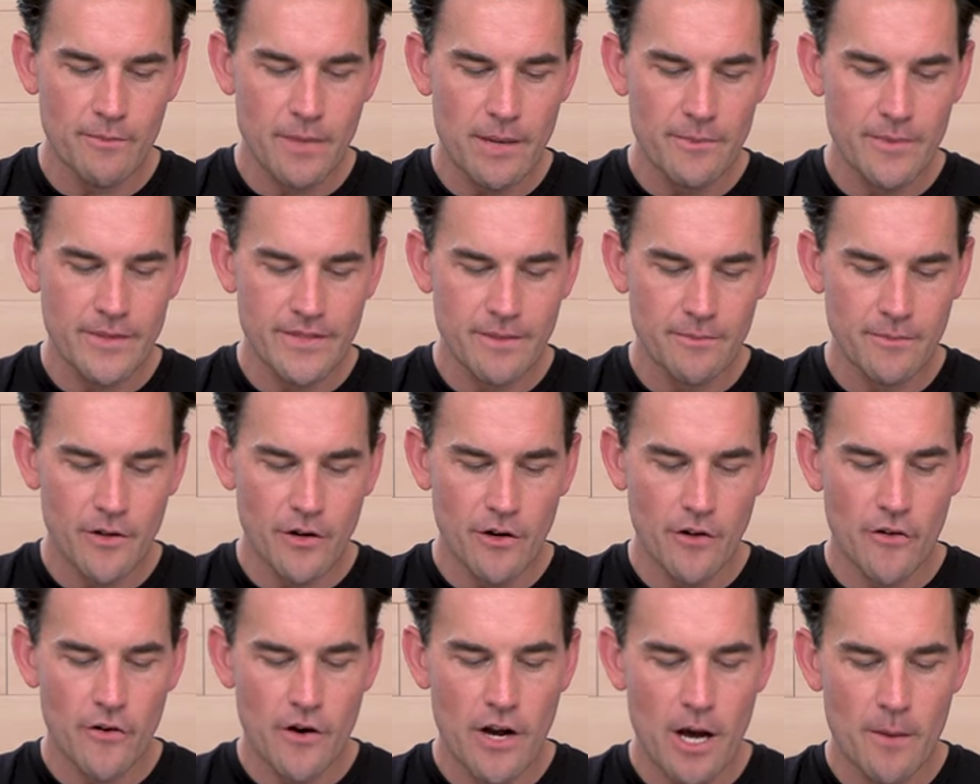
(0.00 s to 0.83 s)
to maybe some of
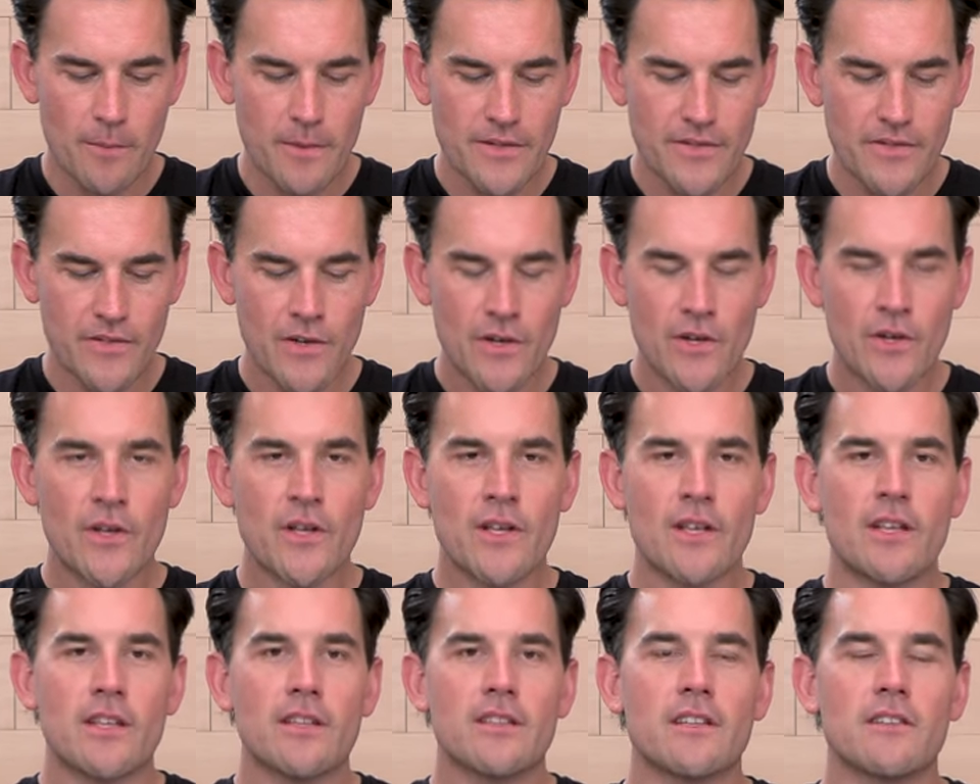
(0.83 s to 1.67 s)
their other helmets,
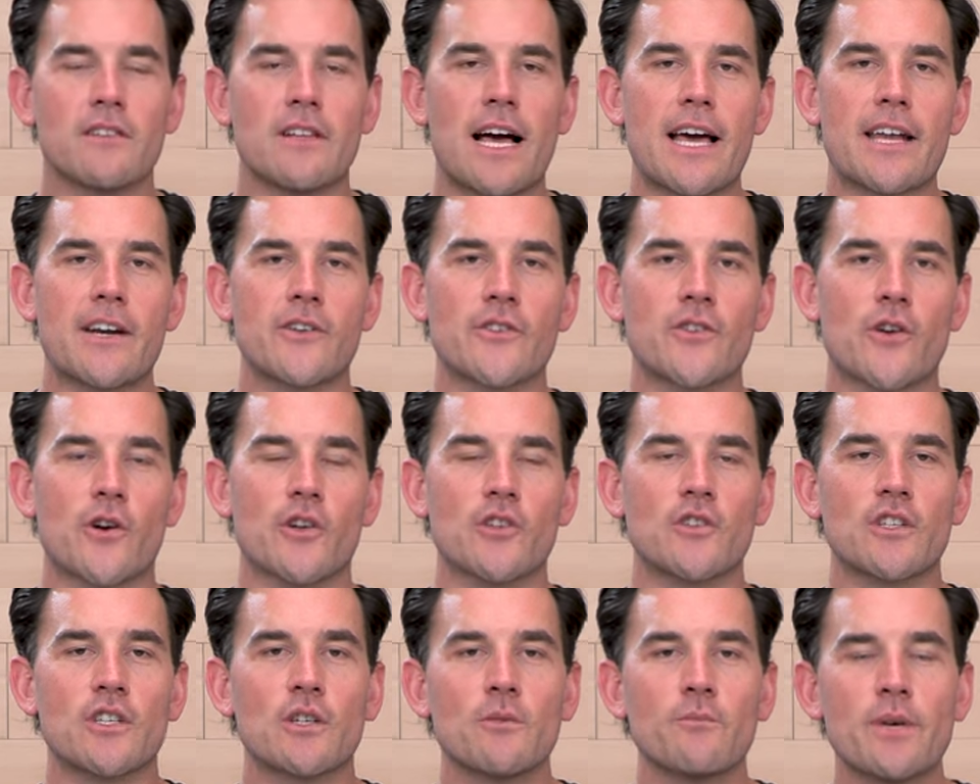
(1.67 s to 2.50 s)
the liners are
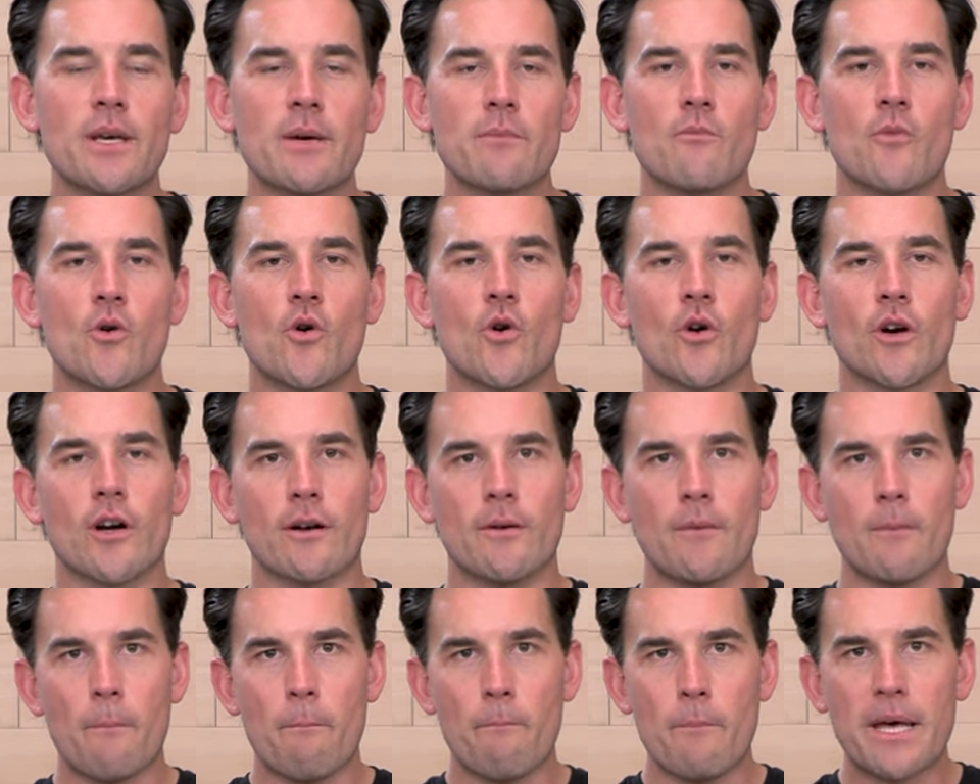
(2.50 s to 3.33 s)
a little bit
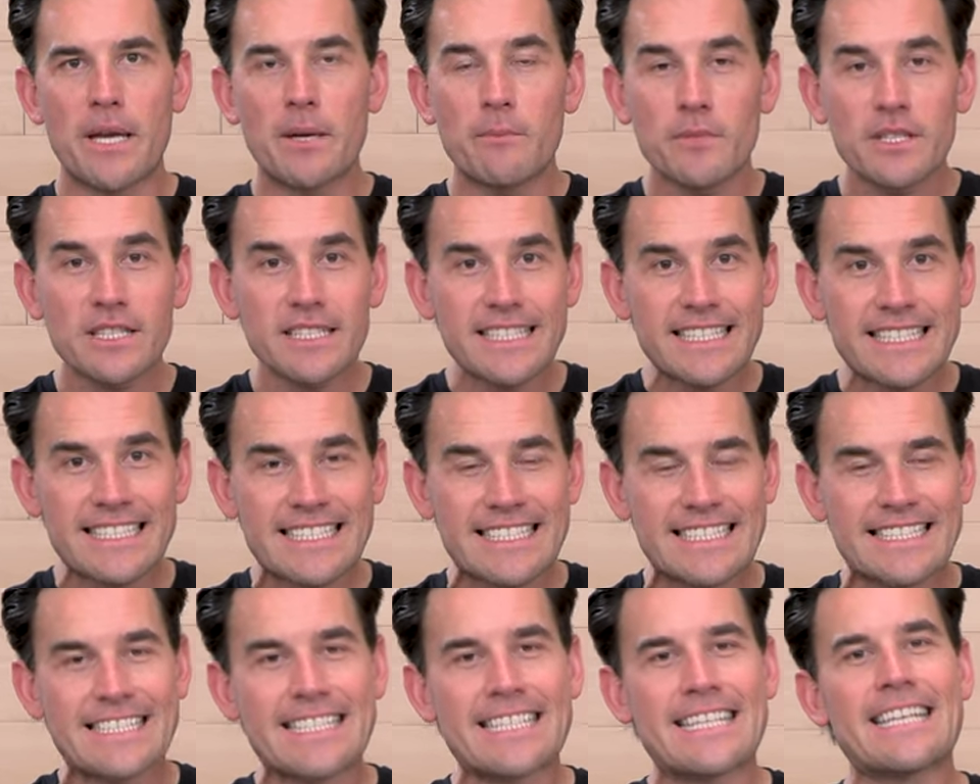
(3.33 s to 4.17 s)
more
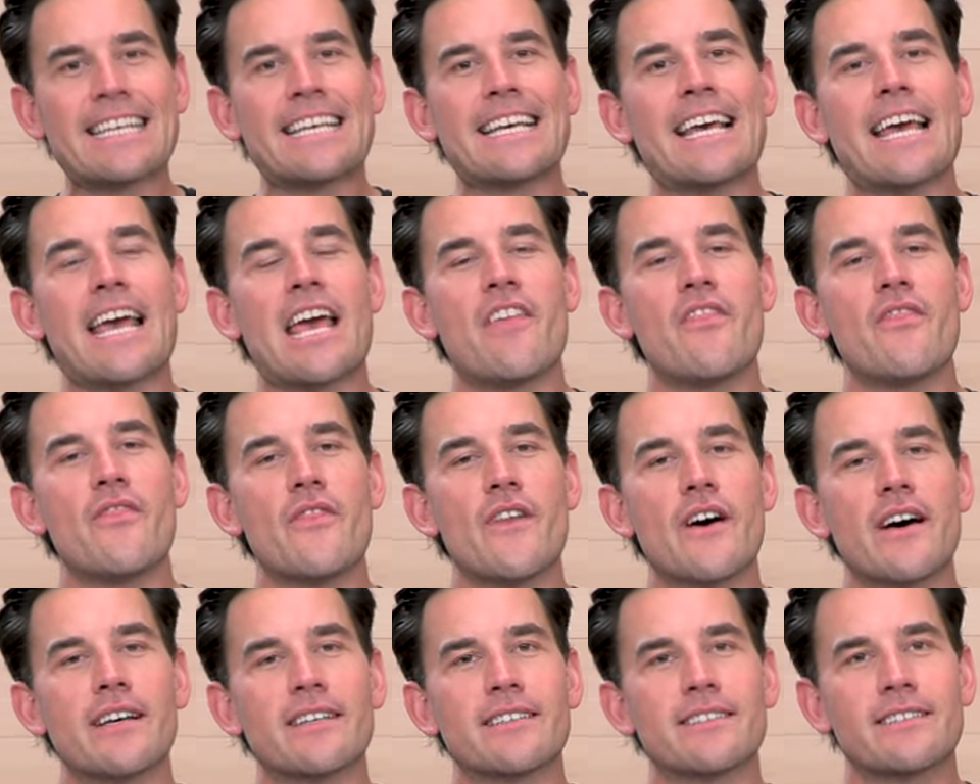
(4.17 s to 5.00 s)
minimalist and
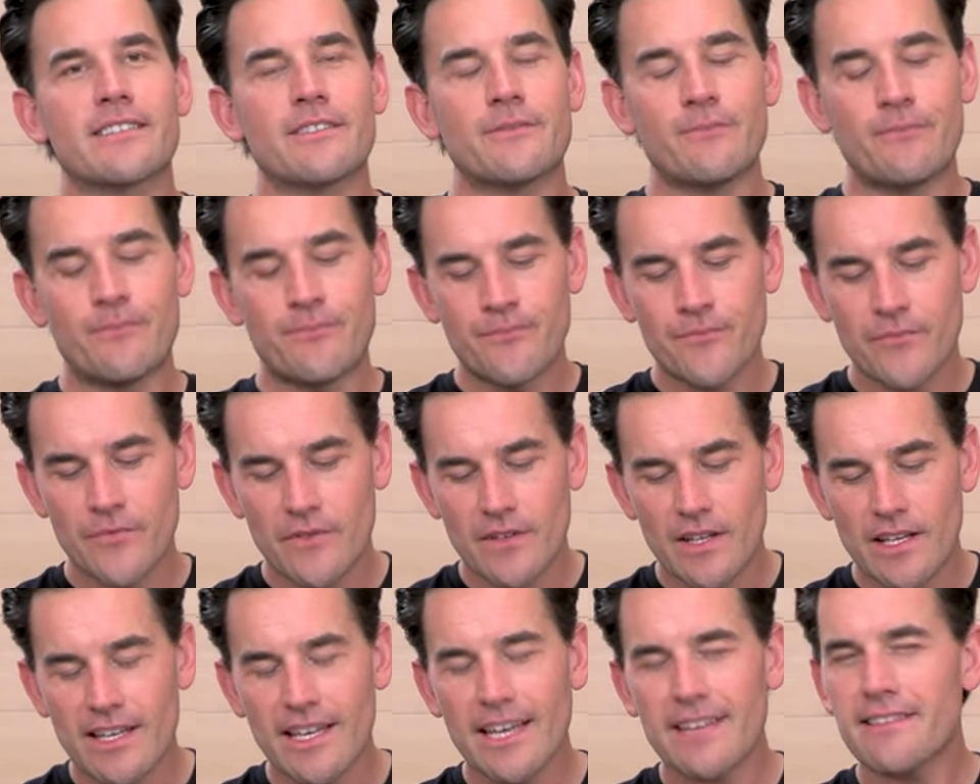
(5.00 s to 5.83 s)
thus
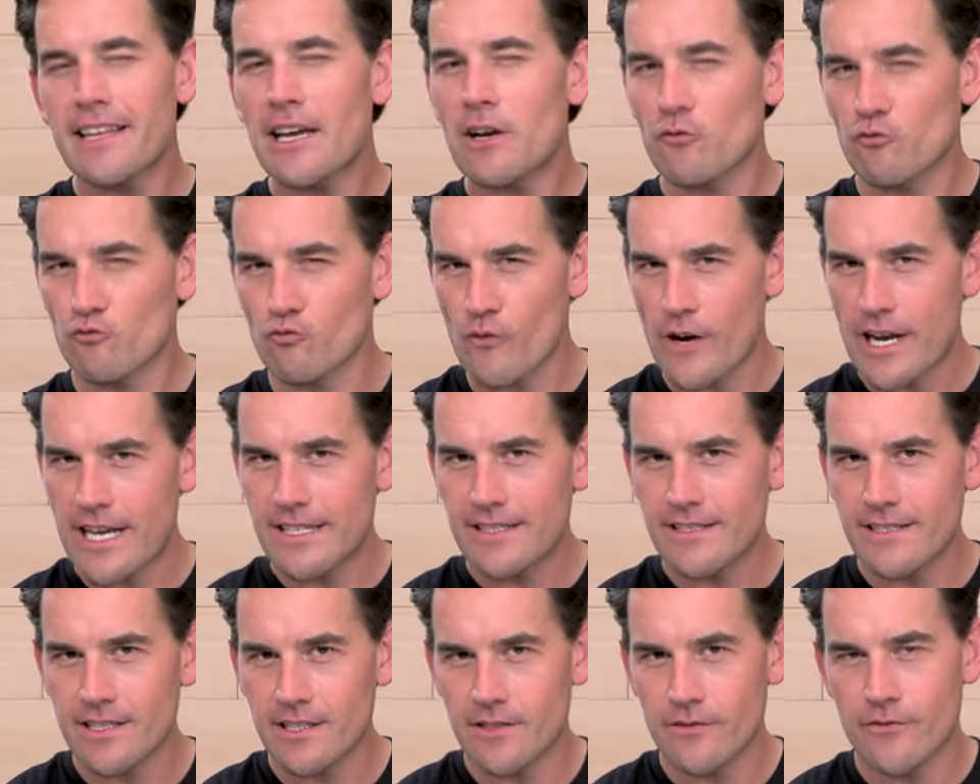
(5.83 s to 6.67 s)
got that
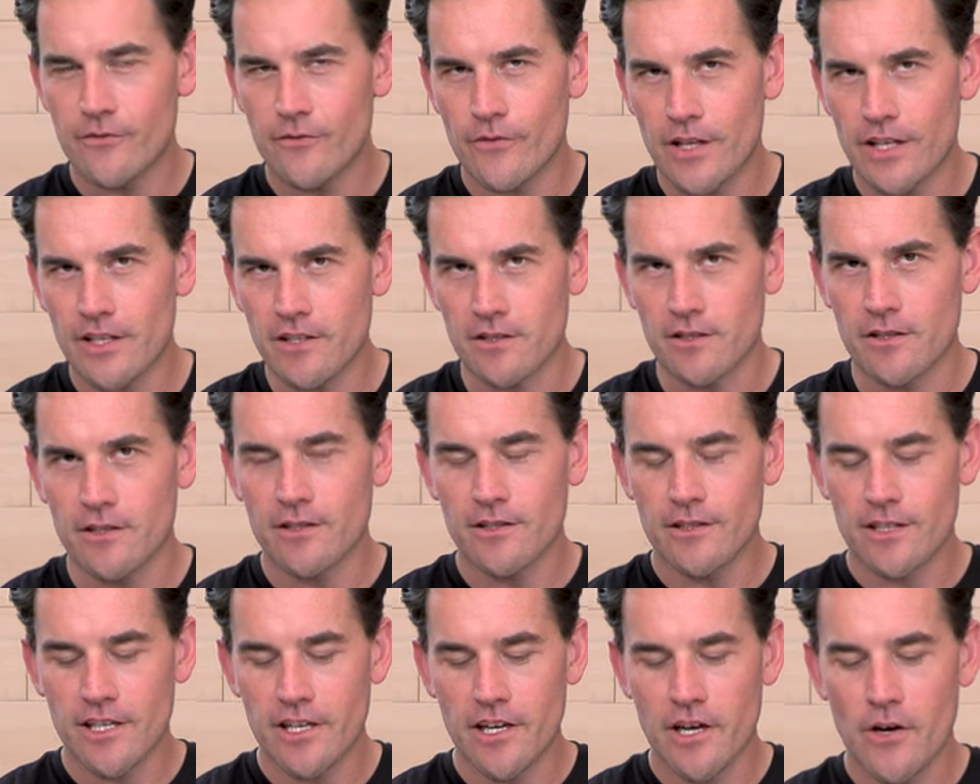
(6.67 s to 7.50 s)
racing
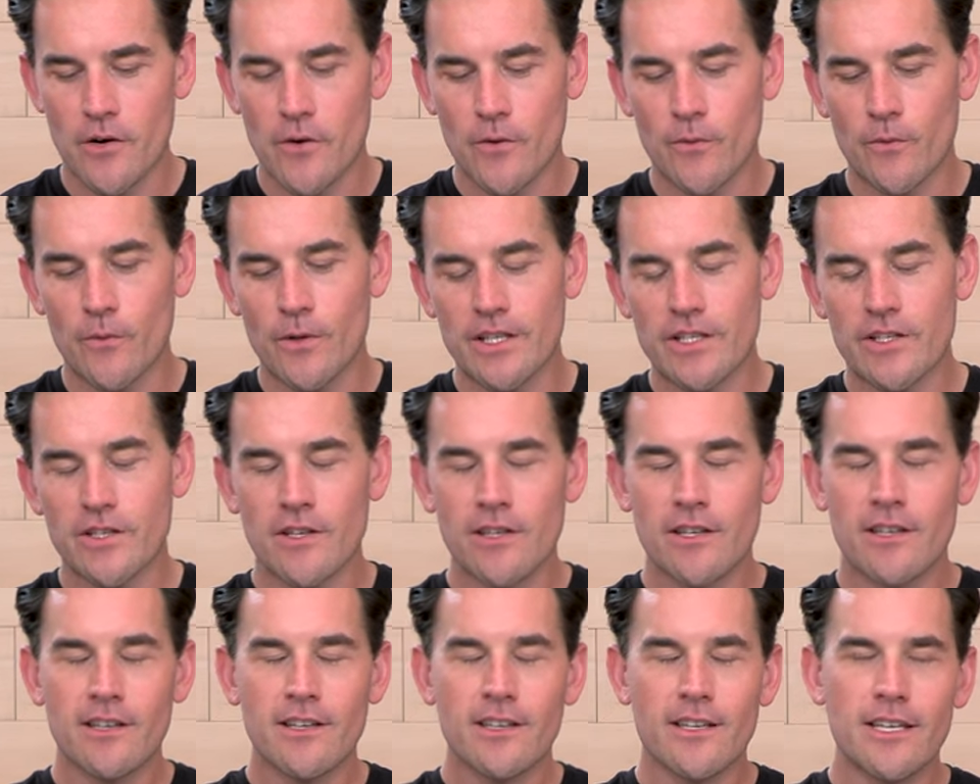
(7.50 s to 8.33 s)
feel, you know,
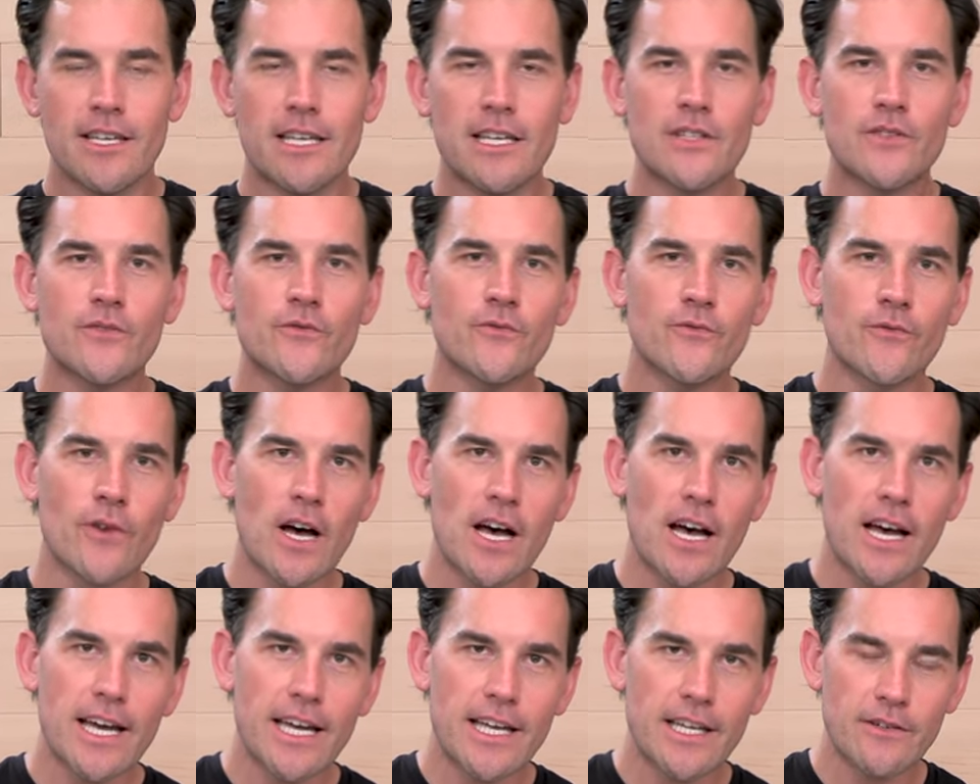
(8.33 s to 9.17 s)
which is
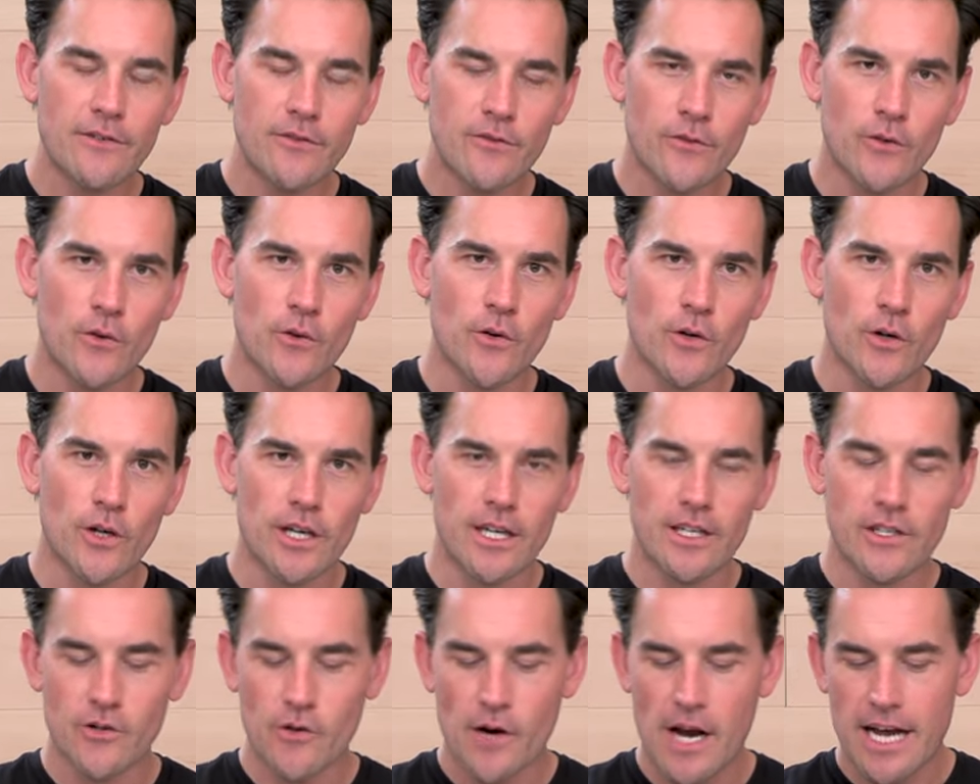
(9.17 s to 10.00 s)
fine
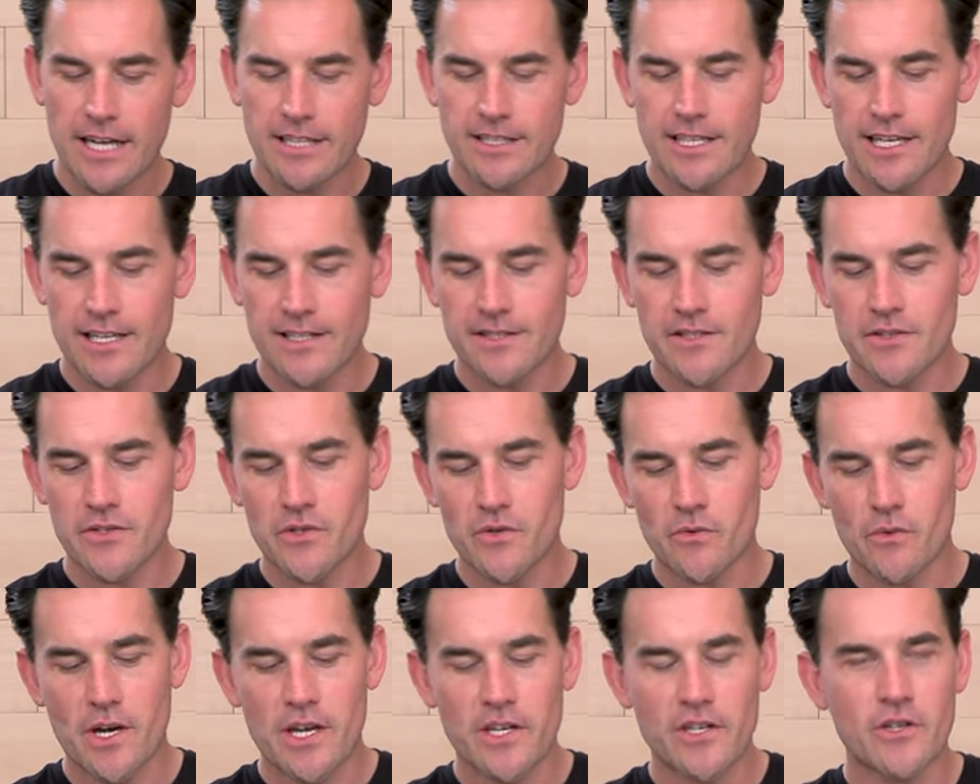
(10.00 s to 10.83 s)
for a track day
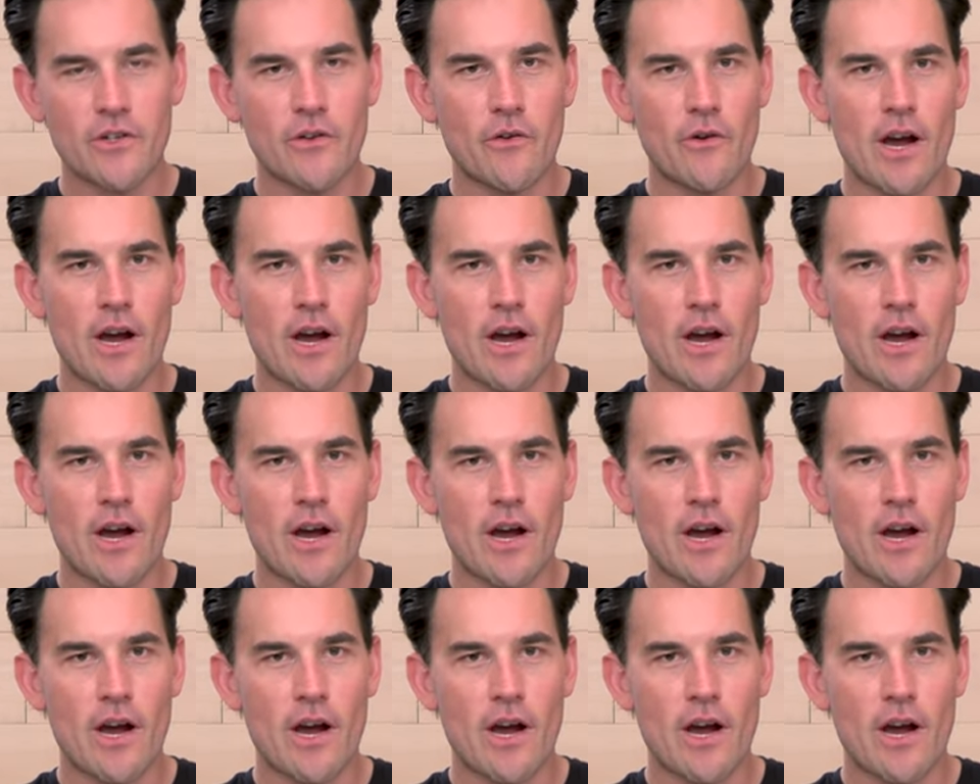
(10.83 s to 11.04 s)
situation.